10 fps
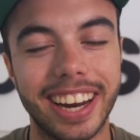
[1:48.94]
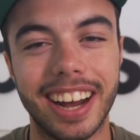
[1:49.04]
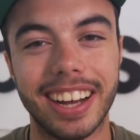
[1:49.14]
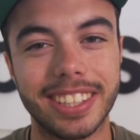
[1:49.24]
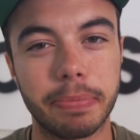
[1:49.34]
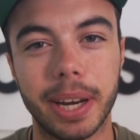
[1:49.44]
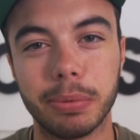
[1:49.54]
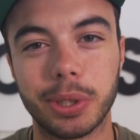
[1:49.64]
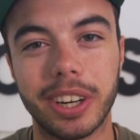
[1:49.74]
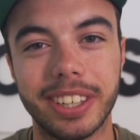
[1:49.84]
Hey guys, my
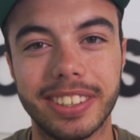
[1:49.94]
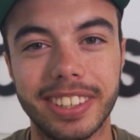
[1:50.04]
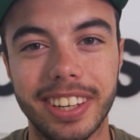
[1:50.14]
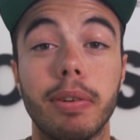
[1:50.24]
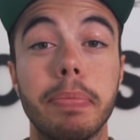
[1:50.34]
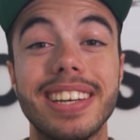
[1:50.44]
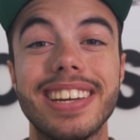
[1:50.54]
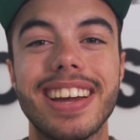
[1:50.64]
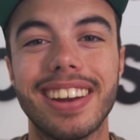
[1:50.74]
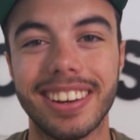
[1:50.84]
name is Trayton. I'm from
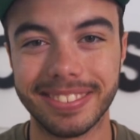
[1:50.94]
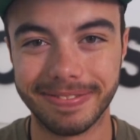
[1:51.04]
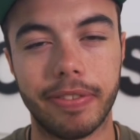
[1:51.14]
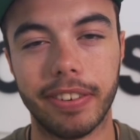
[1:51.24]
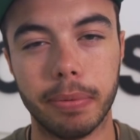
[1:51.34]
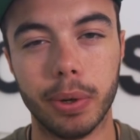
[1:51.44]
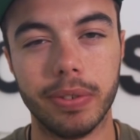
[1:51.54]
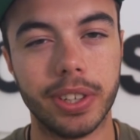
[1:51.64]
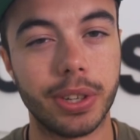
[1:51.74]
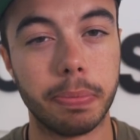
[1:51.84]
Indiana. My favorite
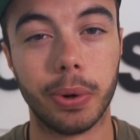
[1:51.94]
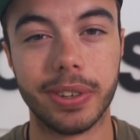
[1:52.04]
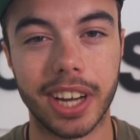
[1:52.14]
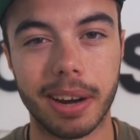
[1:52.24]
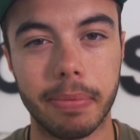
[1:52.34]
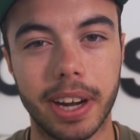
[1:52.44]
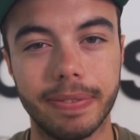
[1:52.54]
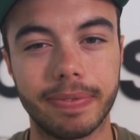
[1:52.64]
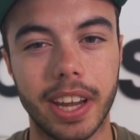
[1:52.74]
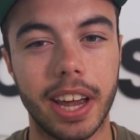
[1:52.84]
movie is Napoleon
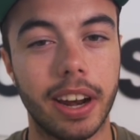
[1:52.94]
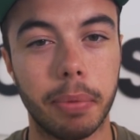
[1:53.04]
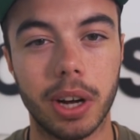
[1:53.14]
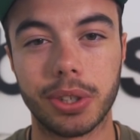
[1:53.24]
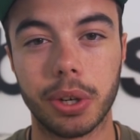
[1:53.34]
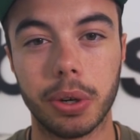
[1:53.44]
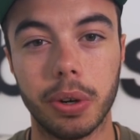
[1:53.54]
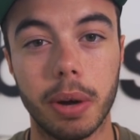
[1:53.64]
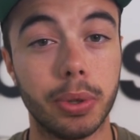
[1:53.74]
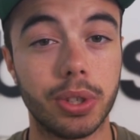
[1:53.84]
Dynamite, and I'm
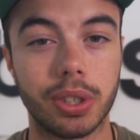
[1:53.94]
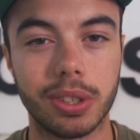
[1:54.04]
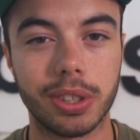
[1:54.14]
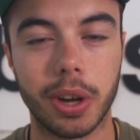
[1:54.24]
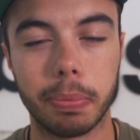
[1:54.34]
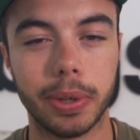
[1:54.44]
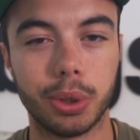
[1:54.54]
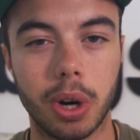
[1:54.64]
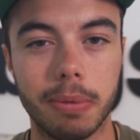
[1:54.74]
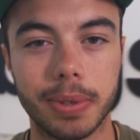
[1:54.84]
also a musician, so I play
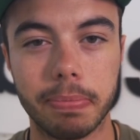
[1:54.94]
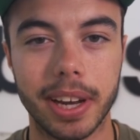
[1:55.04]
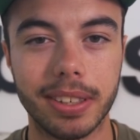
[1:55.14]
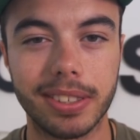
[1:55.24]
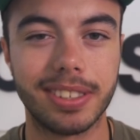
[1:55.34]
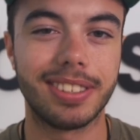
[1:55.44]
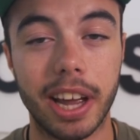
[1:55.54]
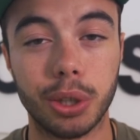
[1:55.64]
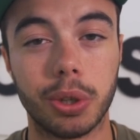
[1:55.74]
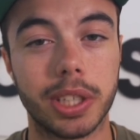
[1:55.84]
drums and bass.
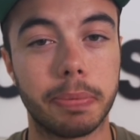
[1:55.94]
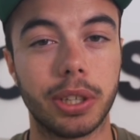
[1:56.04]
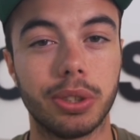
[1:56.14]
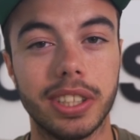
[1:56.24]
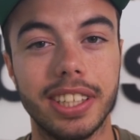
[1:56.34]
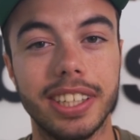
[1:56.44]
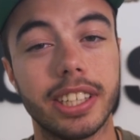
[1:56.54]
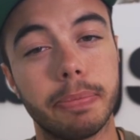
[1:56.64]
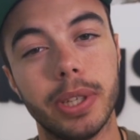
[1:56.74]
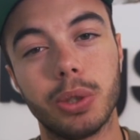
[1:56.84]
My intern specialty
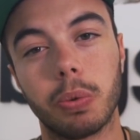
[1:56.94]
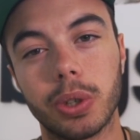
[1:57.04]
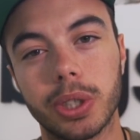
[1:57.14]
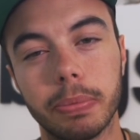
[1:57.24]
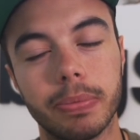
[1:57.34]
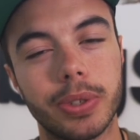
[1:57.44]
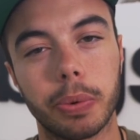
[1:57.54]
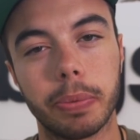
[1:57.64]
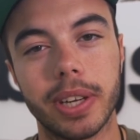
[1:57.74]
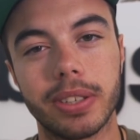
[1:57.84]
is beach worship,
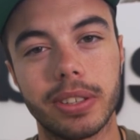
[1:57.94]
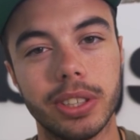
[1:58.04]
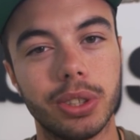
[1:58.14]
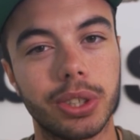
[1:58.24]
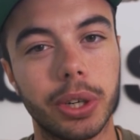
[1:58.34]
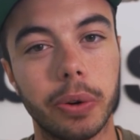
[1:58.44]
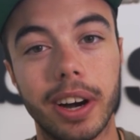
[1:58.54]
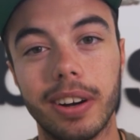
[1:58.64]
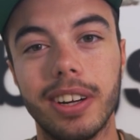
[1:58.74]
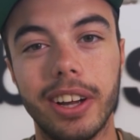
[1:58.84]
so we basically just go
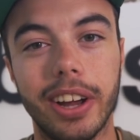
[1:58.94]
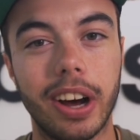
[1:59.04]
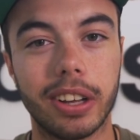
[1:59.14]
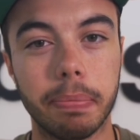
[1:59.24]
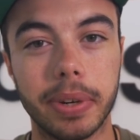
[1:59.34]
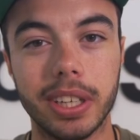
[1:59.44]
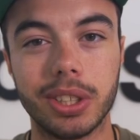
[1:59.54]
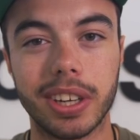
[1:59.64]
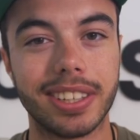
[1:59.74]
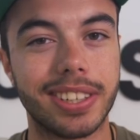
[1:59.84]
out on the
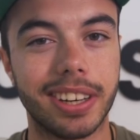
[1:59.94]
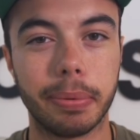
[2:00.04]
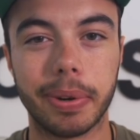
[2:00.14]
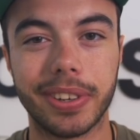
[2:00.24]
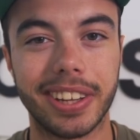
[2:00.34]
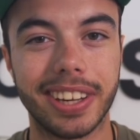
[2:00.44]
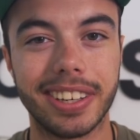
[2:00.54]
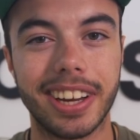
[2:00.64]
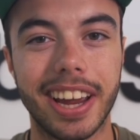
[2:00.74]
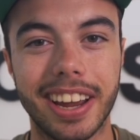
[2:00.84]
beach and I set up
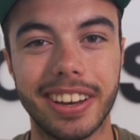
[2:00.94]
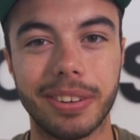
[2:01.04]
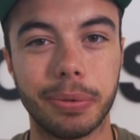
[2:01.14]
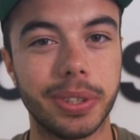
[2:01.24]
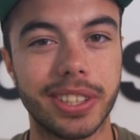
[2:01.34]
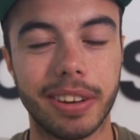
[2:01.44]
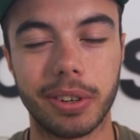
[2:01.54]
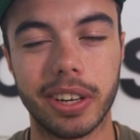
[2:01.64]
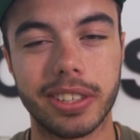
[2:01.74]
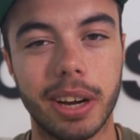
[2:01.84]
everything and we just have
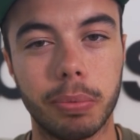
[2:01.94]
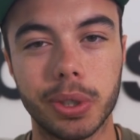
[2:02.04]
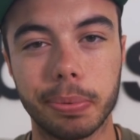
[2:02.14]
a great time